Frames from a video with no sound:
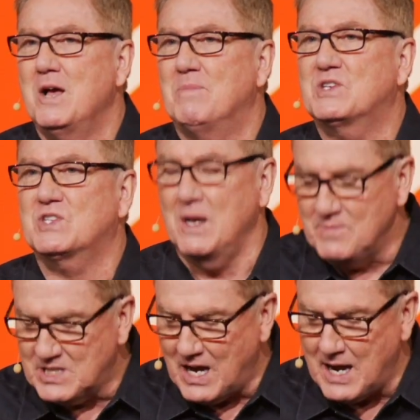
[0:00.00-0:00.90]
But
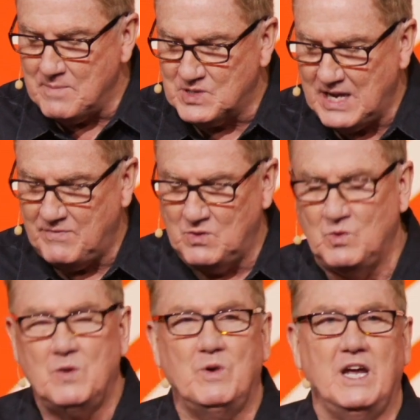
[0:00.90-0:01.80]
sometimes, even
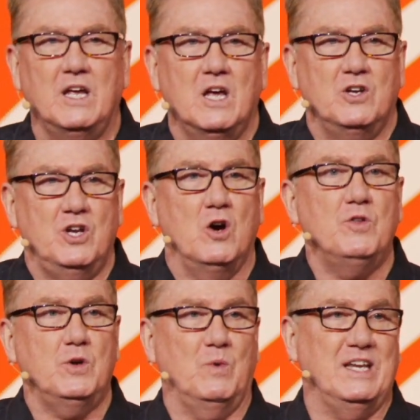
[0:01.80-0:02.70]
when we know
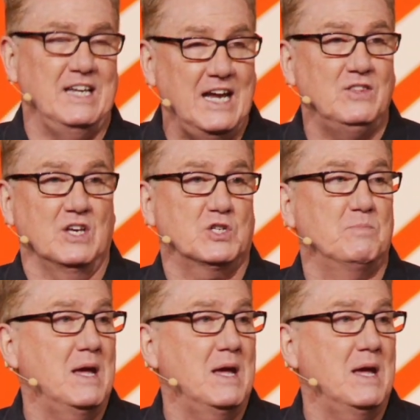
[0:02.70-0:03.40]
that we need this,